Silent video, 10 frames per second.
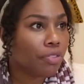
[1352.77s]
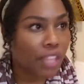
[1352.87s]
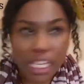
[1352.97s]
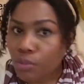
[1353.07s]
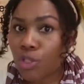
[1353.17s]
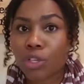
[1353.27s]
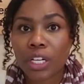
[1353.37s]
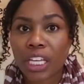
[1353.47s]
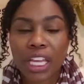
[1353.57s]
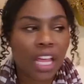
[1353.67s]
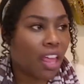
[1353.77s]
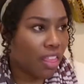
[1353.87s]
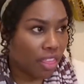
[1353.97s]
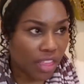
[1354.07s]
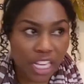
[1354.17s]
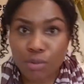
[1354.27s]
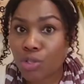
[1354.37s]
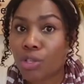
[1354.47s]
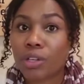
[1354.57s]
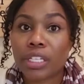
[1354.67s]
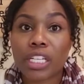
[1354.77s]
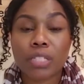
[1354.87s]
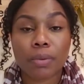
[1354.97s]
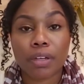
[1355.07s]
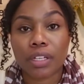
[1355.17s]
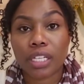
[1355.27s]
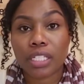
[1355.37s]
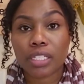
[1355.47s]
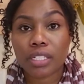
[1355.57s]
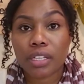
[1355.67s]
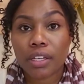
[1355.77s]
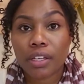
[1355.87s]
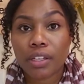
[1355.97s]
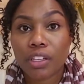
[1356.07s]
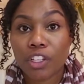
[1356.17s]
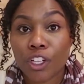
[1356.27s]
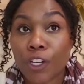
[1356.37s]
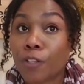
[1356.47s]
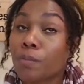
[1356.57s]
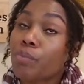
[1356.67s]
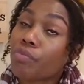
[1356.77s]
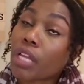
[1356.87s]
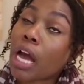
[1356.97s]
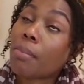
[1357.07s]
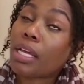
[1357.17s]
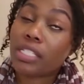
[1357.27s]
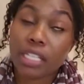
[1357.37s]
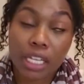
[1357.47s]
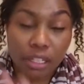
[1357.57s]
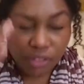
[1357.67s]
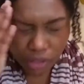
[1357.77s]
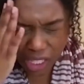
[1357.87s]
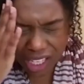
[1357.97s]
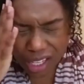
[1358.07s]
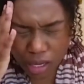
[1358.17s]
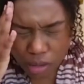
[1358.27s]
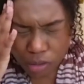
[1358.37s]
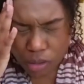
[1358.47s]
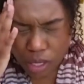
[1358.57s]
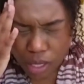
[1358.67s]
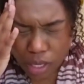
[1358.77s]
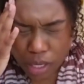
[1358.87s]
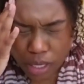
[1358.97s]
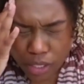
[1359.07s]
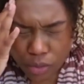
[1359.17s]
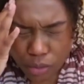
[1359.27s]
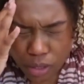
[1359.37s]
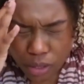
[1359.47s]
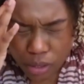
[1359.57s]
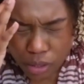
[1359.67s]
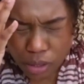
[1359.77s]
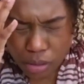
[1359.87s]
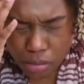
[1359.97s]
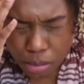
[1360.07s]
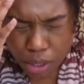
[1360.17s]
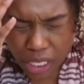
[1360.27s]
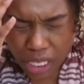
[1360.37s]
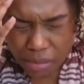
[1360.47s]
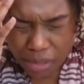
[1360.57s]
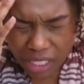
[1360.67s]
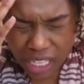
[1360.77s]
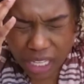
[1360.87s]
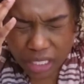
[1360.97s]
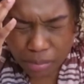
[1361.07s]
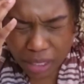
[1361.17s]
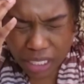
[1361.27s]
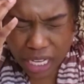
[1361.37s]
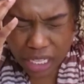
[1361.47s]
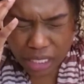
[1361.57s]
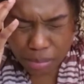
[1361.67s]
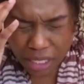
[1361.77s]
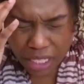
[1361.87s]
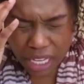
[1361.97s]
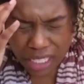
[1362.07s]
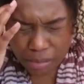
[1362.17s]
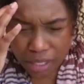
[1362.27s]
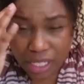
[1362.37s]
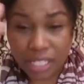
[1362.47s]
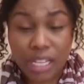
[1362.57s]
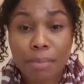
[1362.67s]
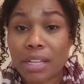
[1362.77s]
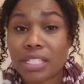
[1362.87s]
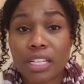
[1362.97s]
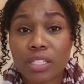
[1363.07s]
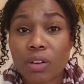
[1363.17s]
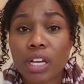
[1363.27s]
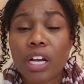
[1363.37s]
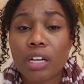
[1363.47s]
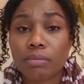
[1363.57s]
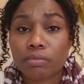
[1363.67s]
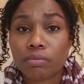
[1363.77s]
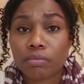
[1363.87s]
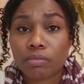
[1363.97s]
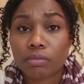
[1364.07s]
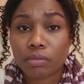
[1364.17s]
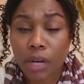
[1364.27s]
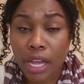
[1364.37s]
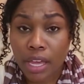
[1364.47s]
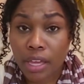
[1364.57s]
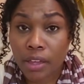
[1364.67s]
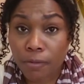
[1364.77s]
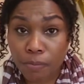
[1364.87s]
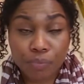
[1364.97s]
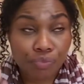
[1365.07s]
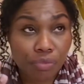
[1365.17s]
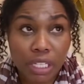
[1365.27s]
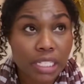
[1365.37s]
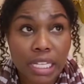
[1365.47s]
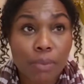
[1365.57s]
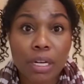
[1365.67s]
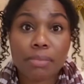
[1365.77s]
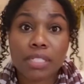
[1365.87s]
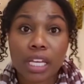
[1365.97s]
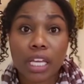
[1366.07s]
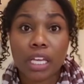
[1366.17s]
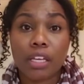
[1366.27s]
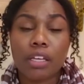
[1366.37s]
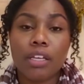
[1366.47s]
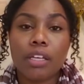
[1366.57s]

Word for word: that's what you're going to get that's what you're going to experience you know i'm not saying that if you think oh is going to bring in a million dollars, a billion dollars, a billion dollars, a billion dollars. I'm not saying it's going to come, right? That's not what I'm saying.